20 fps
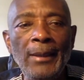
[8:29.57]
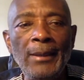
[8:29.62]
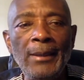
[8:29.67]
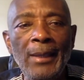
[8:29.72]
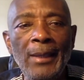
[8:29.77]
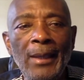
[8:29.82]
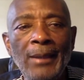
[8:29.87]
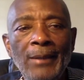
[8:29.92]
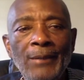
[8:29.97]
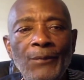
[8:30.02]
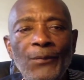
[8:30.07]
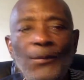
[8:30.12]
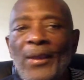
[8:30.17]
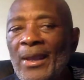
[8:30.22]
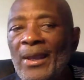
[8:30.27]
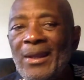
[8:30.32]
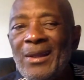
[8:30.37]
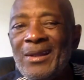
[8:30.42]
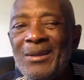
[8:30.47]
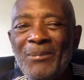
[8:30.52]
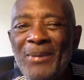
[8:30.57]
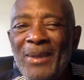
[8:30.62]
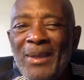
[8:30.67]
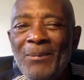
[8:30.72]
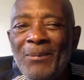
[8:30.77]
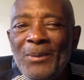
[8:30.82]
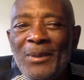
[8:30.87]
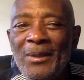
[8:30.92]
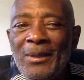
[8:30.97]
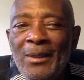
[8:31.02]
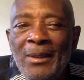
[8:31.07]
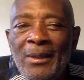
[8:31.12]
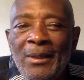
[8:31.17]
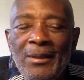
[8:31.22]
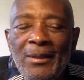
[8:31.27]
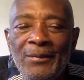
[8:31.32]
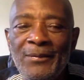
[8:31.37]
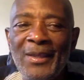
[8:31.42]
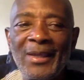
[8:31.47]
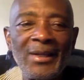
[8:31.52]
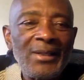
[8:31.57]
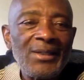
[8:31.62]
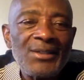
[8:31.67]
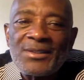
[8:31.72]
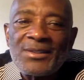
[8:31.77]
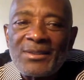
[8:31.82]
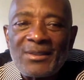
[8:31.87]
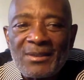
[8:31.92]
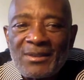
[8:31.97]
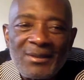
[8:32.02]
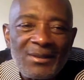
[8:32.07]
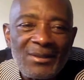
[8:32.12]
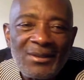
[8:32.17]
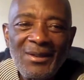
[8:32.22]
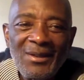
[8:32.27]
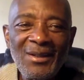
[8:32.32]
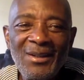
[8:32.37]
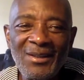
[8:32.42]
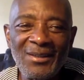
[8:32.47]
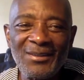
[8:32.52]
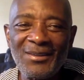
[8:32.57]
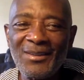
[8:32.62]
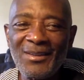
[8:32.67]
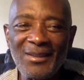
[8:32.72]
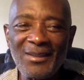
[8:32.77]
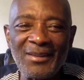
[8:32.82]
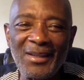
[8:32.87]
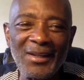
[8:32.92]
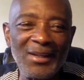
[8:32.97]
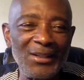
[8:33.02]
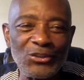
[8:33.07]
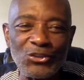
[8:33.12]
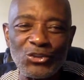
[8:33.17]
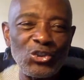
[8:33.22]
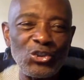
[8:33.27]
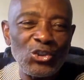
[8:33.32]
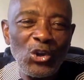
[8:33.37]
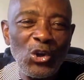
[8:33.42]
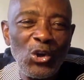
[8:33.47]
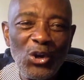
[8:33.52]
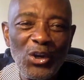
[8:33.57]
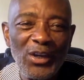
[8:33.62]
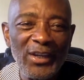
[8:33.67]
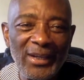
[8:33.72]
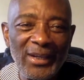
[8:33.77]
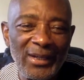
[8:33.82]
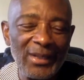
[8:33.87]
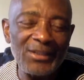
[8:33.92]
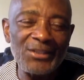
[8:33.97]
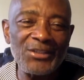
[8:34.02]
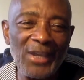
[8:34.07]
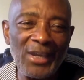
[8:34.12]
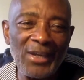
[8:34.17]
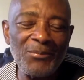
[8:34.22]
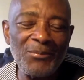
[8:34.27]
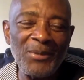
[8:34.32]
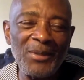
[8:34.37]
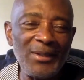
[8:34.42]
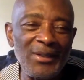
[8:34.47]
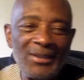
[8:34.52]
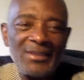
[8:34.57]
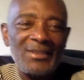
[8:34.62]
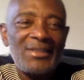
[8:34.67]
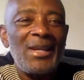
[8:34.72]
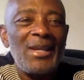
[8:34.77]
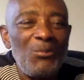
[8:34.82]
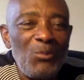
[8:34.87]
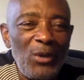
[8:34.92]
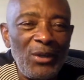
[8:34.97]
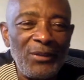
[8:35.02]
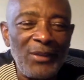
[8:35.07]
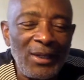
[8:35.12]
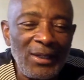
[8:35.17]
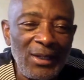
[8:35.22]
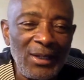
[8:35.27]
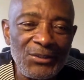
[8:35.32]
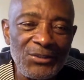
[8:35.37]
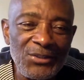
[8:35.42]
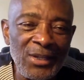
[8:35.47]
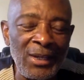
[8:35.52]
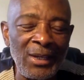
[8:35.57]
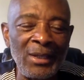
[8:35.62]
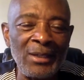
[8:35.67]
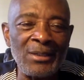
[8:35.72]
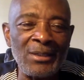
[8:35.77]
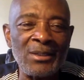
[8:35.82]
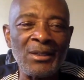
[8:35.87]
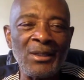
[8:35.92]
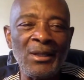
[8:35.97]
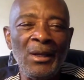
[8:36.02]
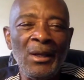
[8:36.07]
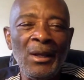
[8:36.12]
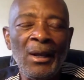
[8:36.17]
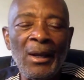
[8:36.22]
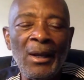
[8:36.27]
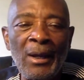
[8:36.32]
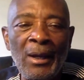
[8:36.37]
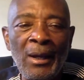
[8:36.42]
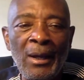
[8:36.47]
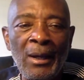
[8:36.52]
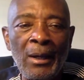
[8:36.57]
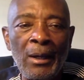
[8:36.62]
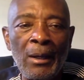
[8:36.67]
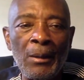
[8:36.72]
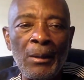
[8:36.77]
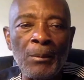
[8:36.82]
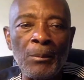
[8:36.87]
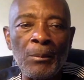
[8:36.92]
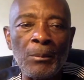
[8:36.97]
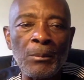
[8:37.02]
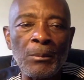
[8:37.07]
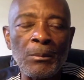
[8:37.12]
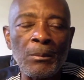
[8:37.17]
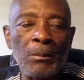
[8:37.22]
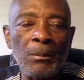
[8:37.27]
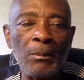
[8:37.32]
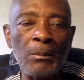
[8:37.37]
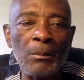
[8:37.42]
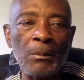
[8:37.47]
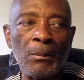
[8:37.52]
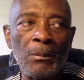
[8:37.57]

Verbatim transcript: And, and thirdly, maybe there is, there is joy and excitement in the same way that I said um,